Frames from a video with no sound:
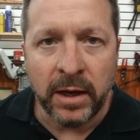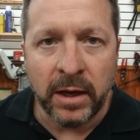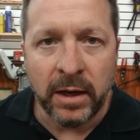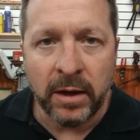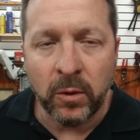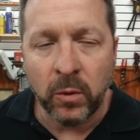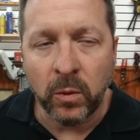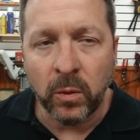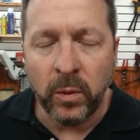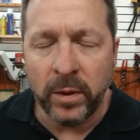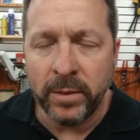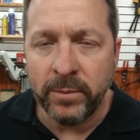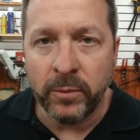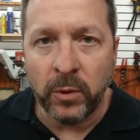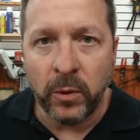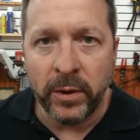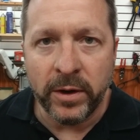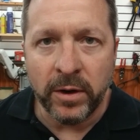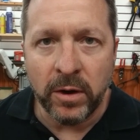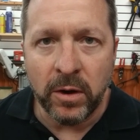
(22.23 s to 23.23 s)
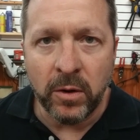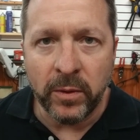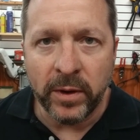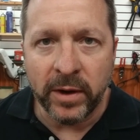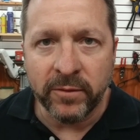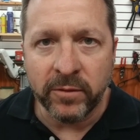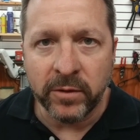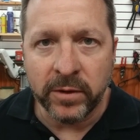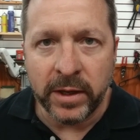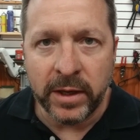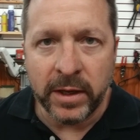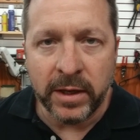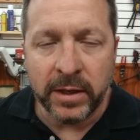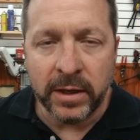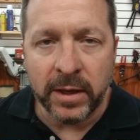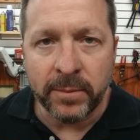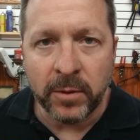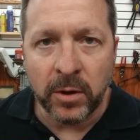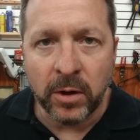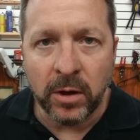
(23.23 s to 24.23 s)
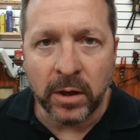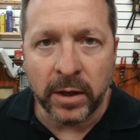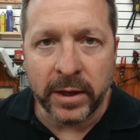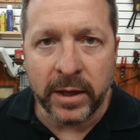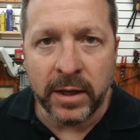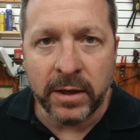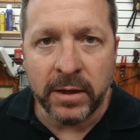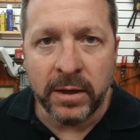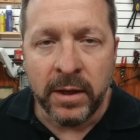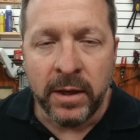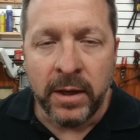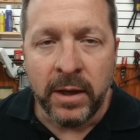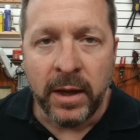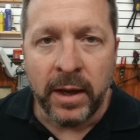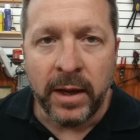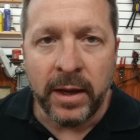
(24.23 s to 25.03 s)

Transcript: uh, or one point oh, whatever they end up calling it.